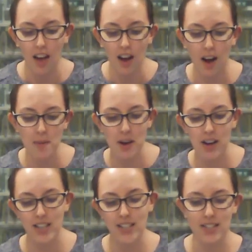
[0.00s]
Our
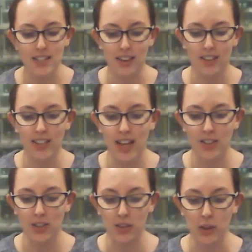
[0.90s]
marketing skills as
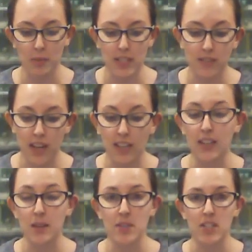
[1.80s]
a group is fairly
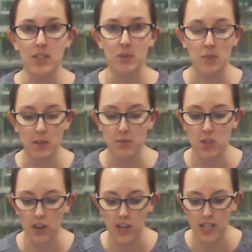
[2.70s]
limited, with the
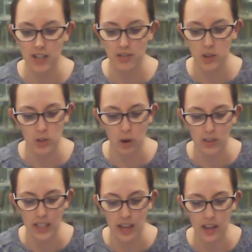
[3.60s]
majority of us
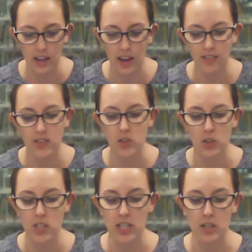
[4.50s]
only having
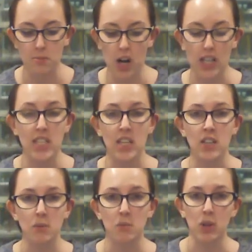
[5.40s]
studied marketing
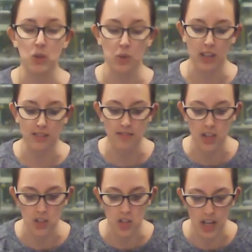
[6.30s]
as a module in
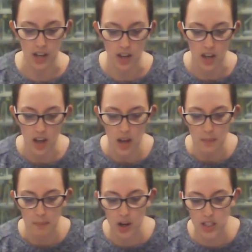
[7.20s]
first year.
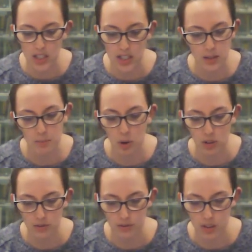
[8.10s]
Marketing is
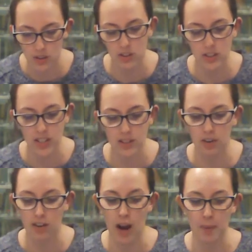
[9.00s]
important for the success of
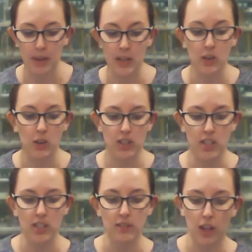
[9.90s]
our app, and in order
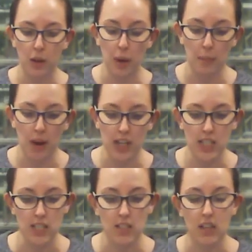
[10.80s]
to develop our
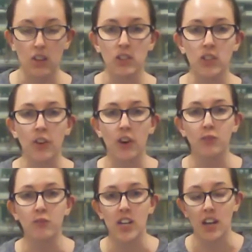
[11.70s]
marketing skills, there are
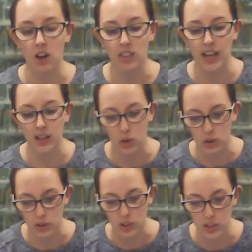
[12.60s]
free online
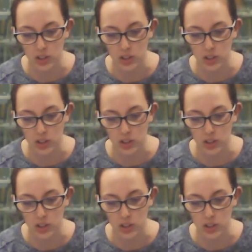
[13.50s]
courses